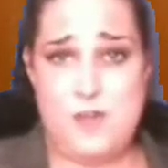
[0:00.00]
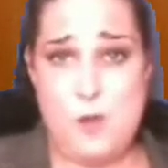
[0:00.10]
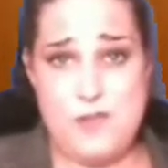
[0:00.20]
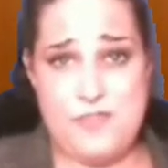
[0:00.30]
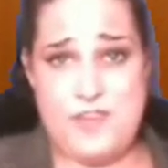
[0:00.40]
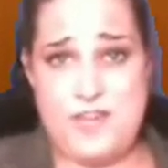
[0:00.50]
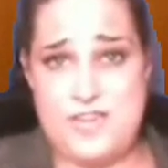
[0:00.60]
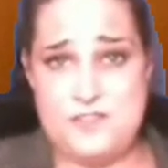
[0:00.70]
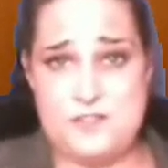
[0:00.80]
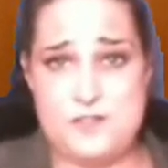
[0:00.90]

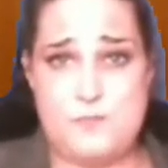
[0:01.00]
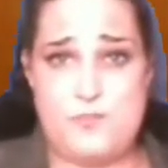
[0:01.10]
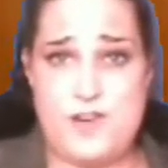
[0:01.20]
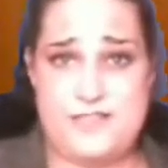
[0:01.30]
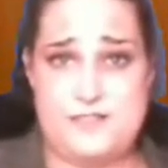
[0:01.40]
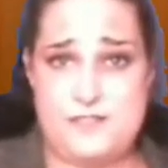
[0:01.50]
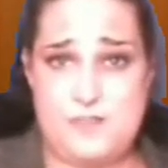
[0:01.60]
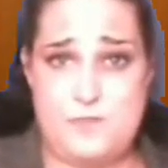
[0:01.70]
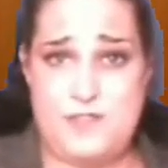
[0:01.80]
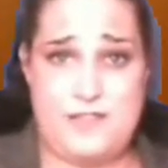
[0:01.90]
Know-Nothing Nation
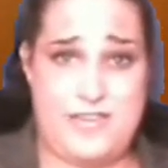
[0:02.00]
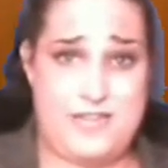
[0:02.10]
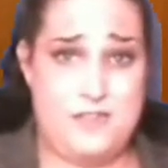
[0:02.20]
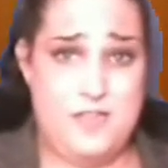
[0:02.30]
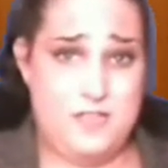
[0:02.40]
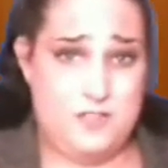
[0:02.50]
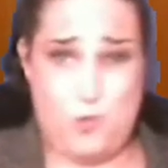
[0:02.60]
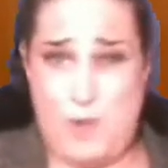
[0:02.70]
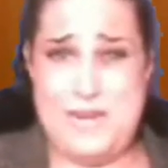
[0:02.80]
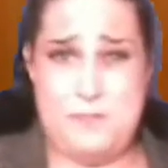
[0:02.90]
comprises something like
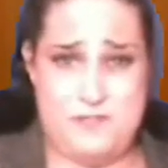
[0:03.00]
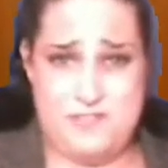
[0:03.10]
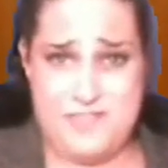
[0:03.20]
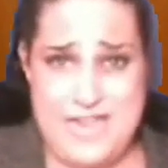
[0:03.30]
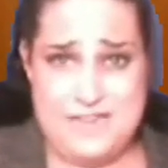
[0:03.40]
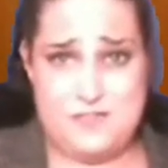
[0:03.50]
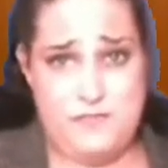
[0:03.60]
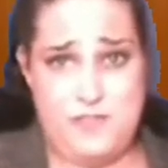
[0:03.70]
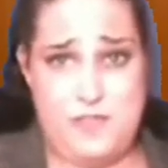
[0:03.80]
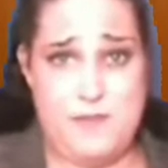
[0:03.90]

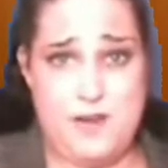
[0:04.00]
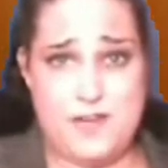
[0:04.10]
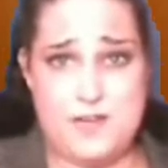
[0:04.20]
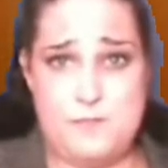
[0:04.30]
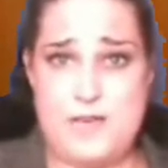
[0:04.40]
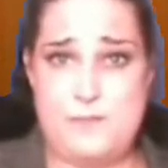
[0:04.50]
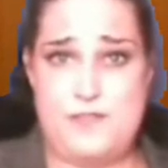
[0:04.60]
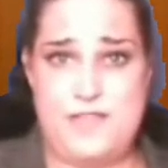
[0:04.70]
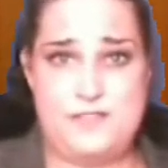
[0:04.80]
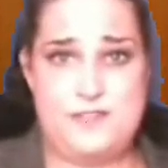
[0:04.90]
20% of the American
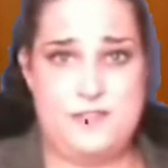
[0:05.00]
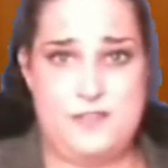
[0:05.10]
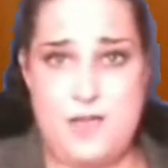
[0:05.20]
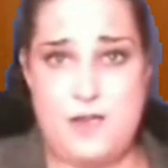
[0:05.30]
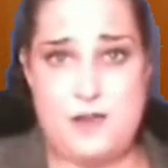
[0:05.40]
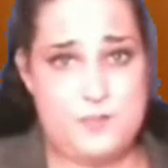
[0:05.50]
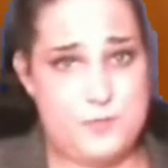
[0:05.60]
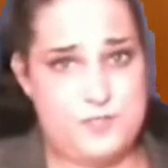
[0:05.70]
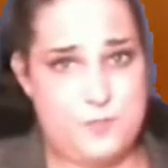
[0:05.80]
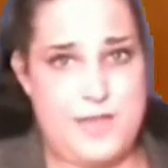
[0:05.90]
population at
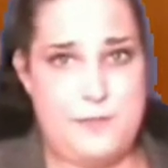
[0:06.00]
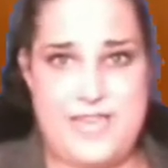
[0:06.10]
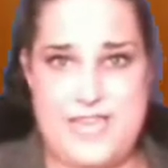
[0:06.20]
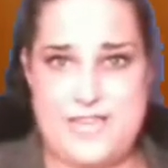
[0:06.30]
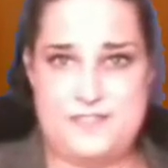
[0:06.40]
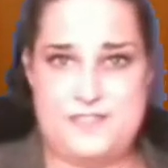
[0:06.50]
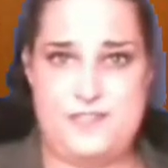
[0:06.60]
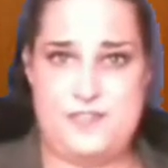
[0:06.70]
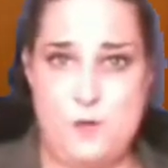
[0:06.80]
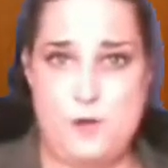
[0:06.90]
large, which is why we can't
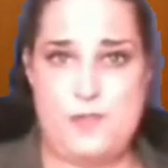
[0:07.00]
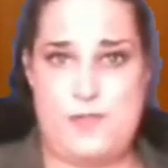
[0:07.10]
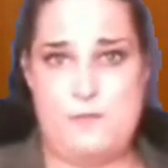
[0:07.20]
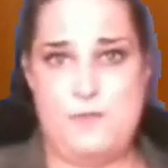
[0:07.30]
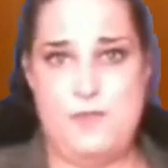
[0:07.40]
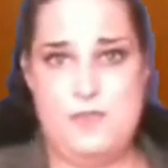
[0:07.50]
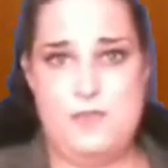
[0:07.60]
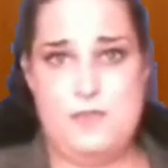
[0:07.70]
just ignore them.